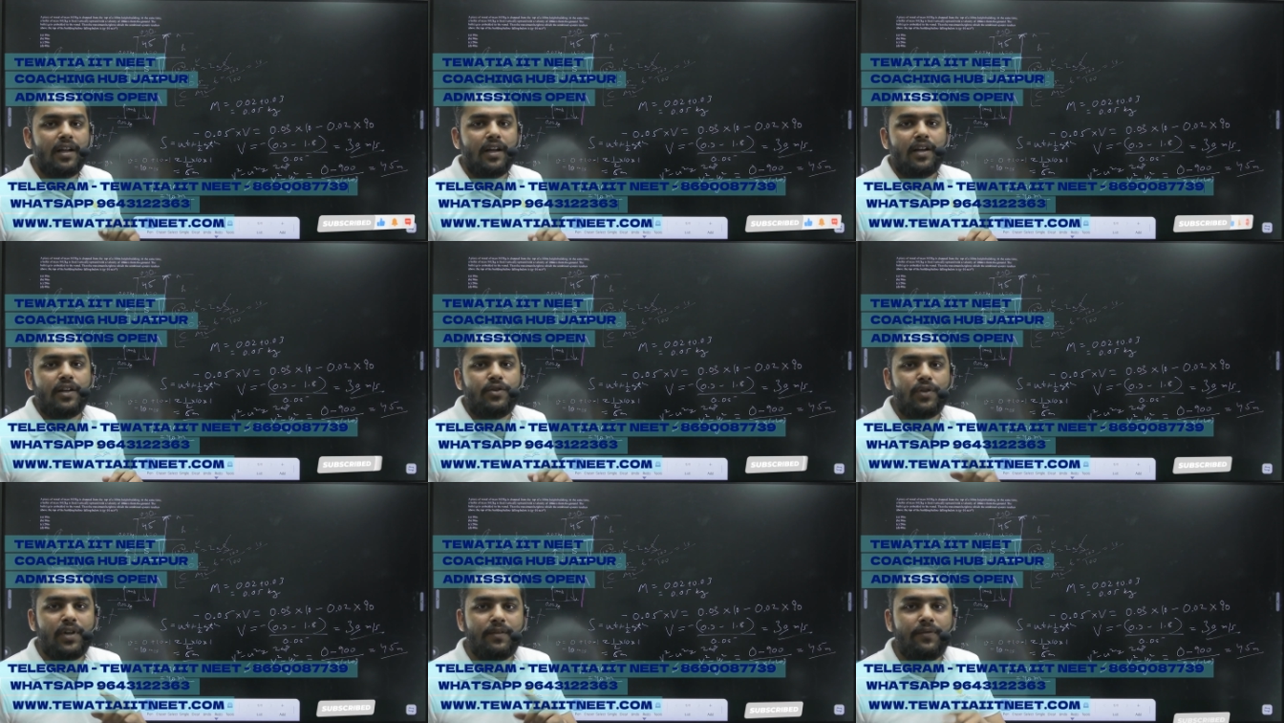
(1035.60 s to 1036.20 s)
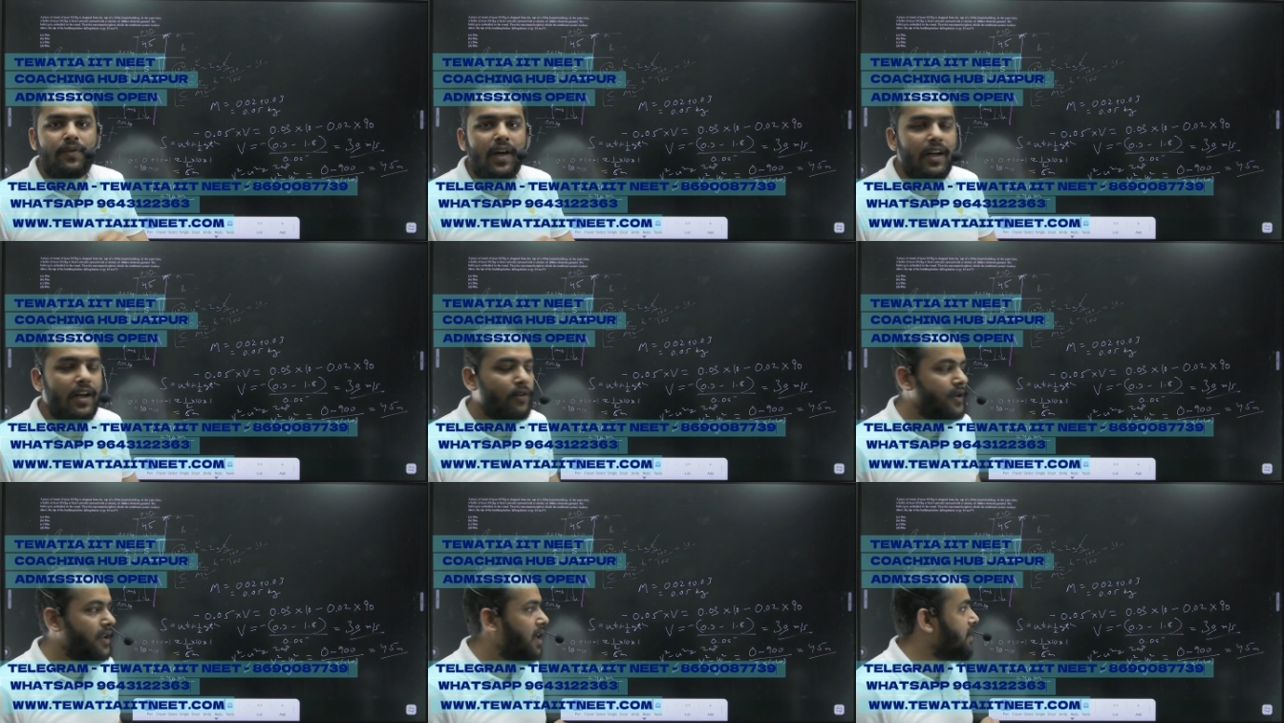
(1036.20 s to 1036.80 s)
you can find
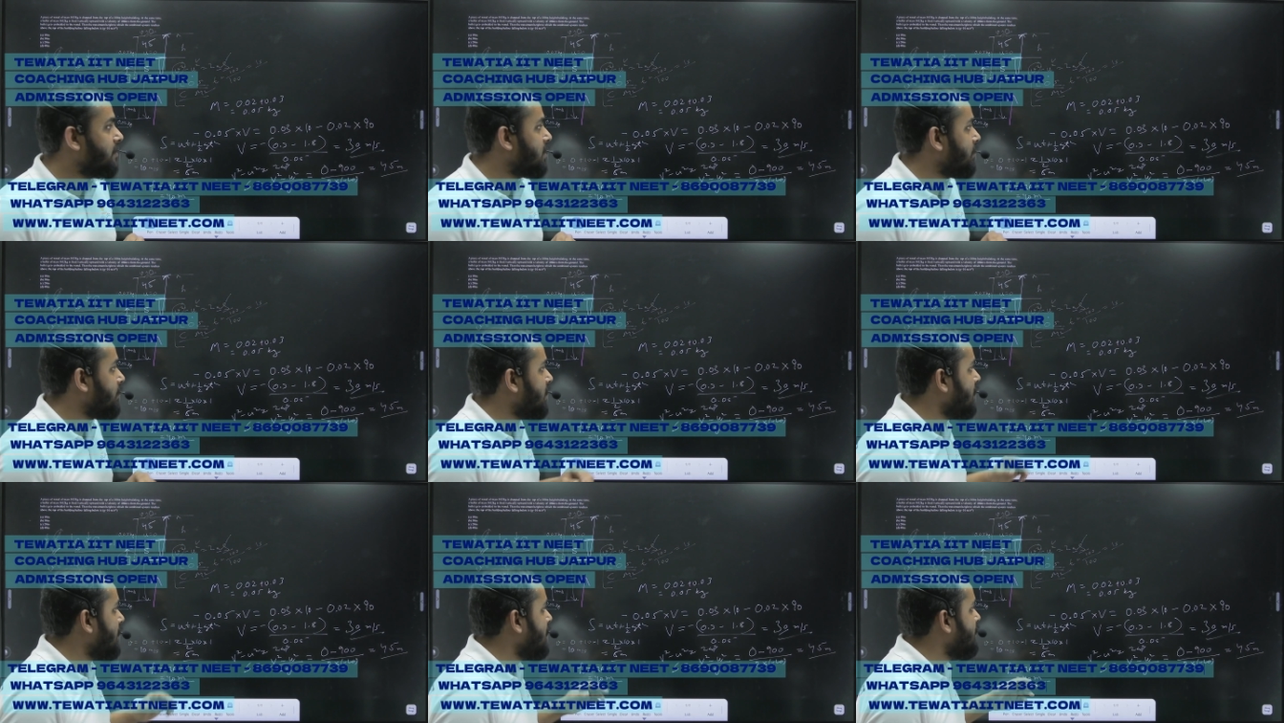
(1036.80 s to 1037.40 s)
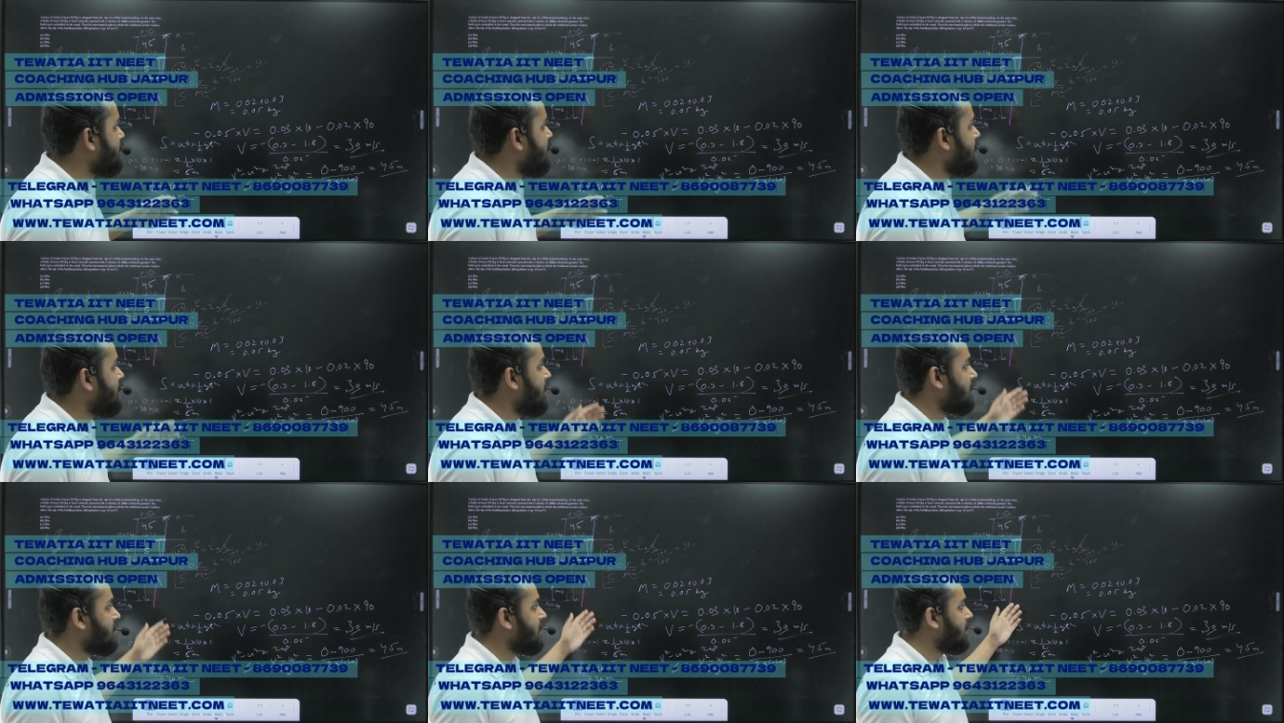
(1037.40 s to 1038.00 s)
out the answer very easily
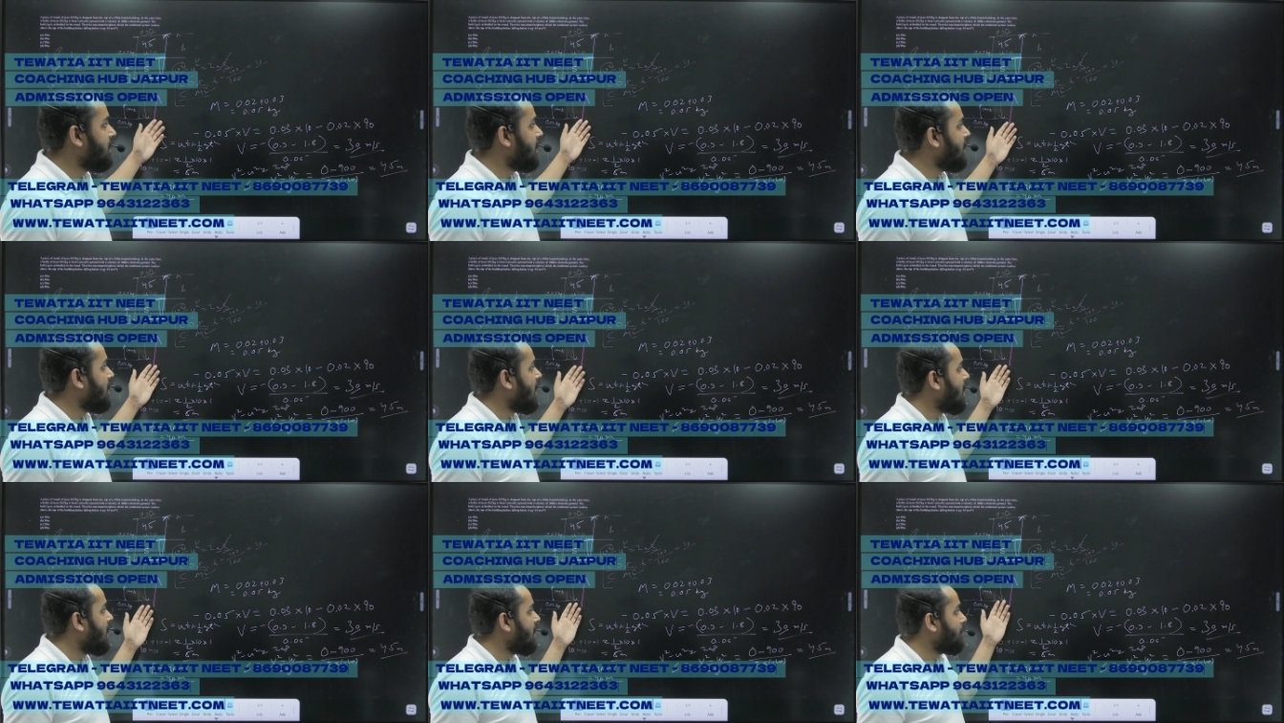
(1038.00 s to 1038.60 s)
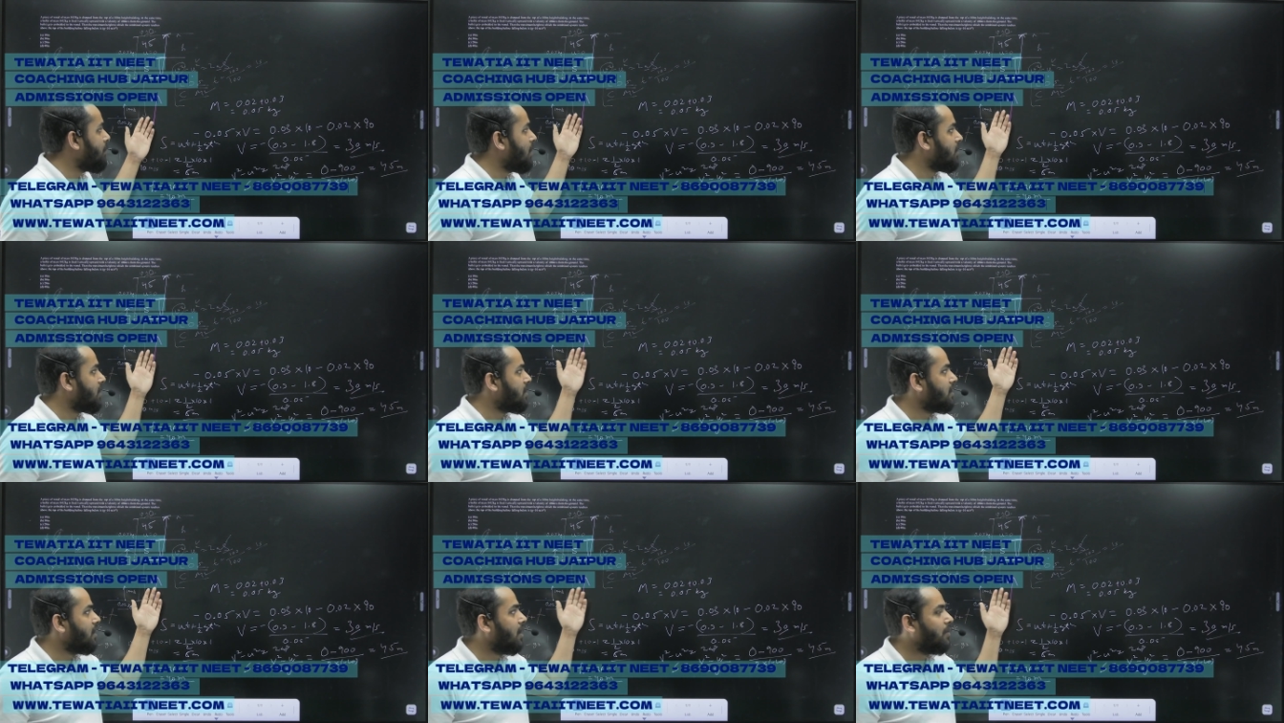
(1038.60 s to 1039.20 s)
there's nothing hard about
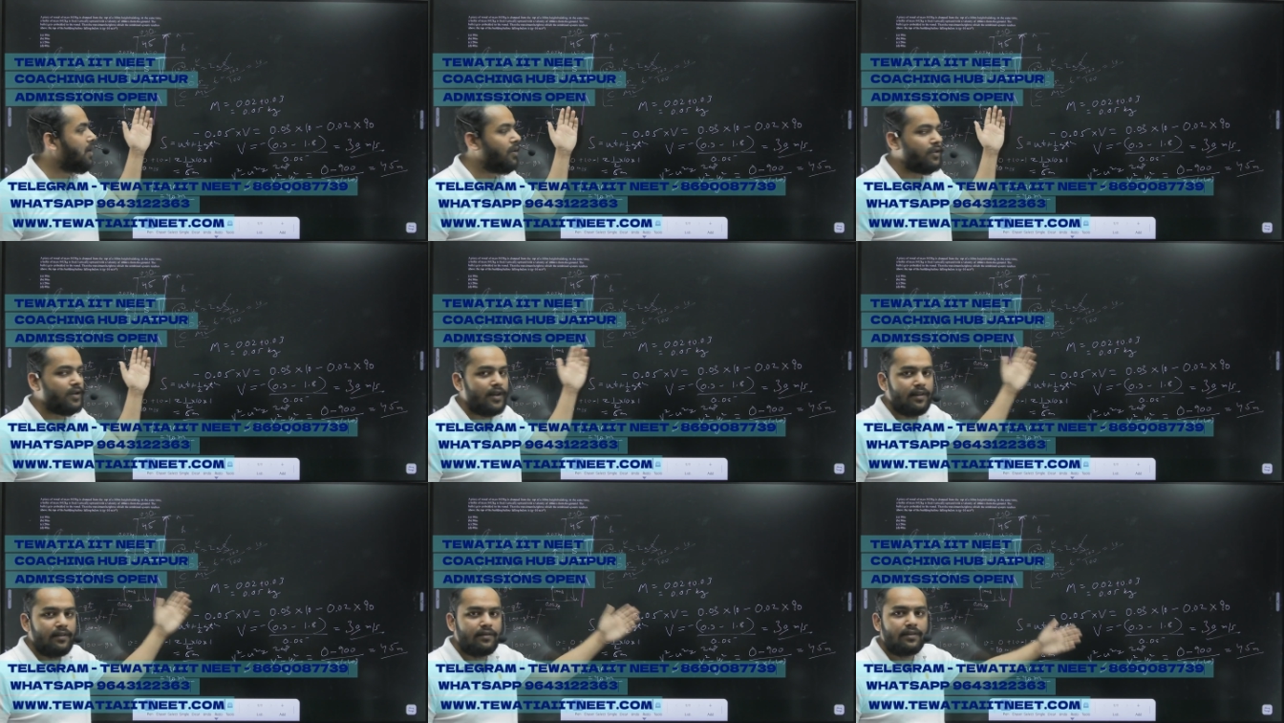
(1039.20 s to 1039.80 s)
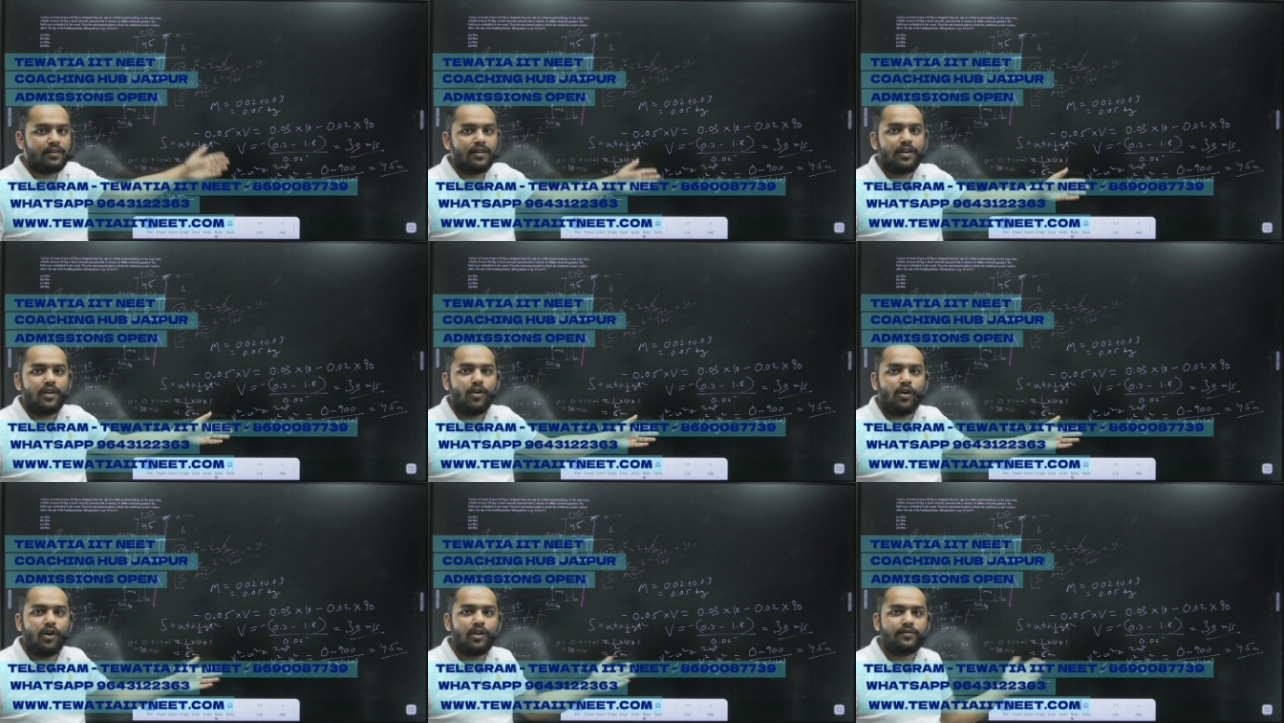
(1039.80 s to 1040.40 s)
about this
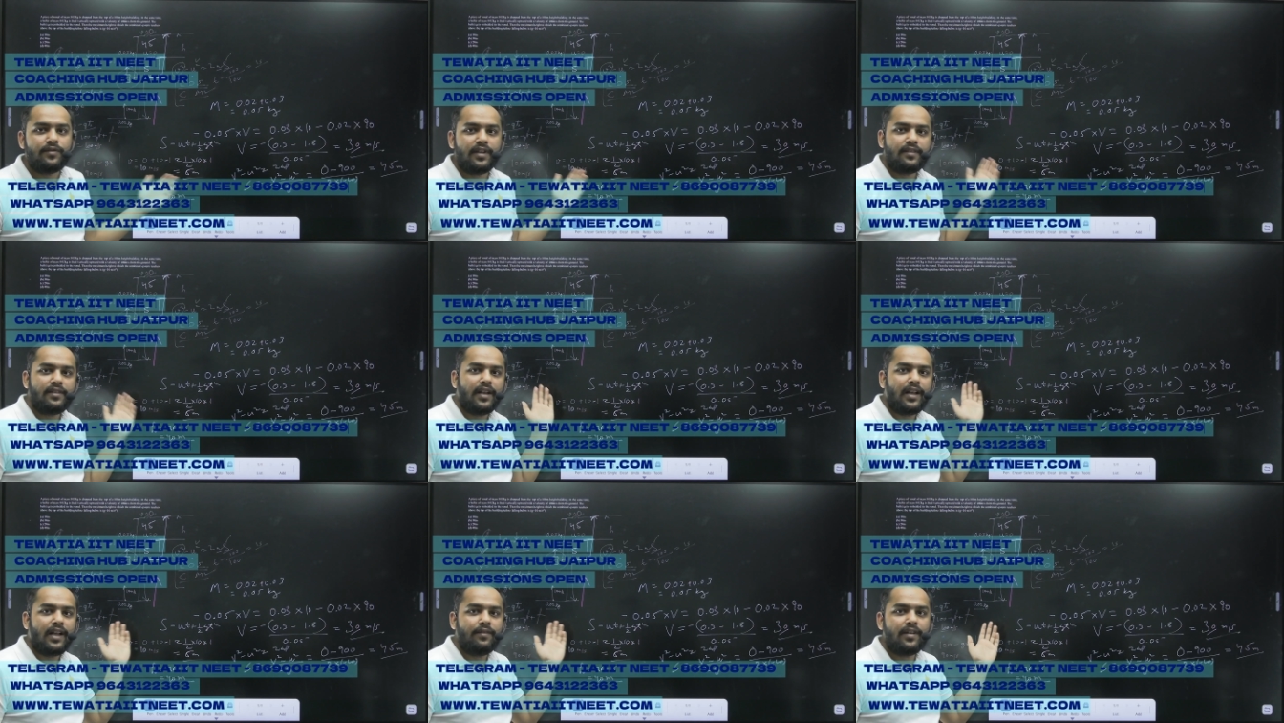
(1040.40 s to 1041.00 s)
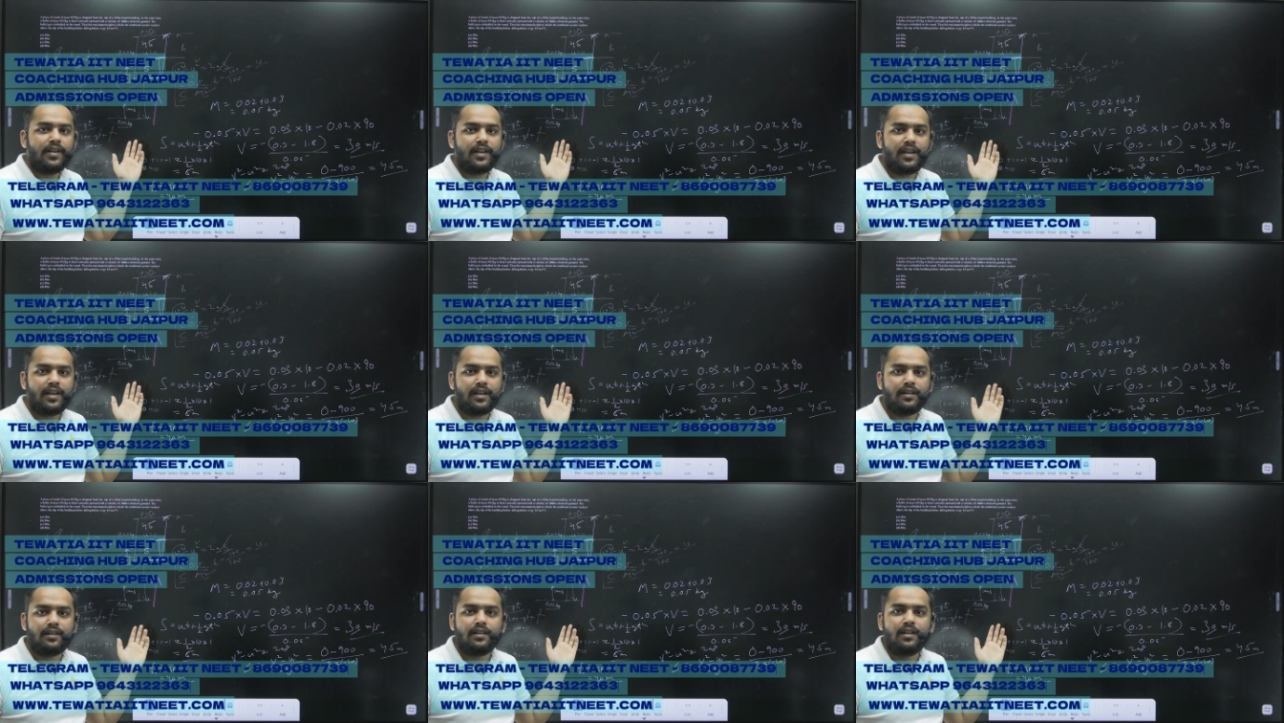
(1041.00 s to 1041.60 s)
all of this that I've done
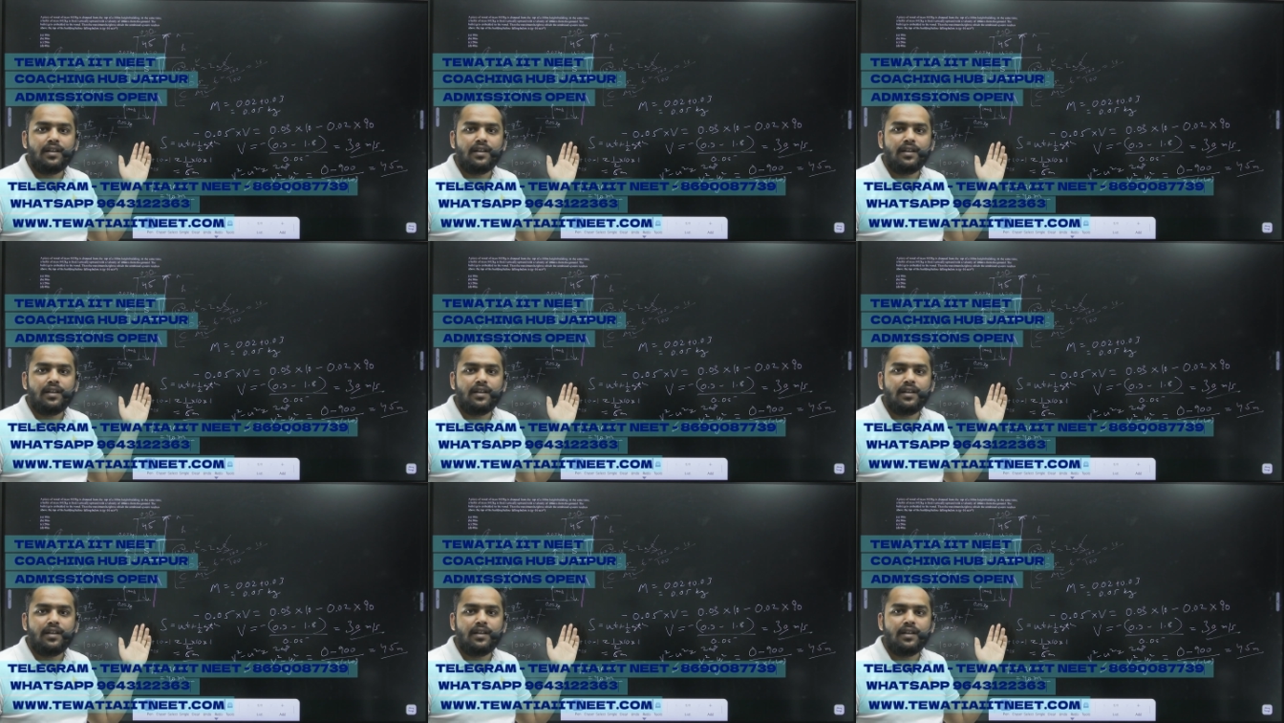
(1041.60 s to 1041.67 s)
here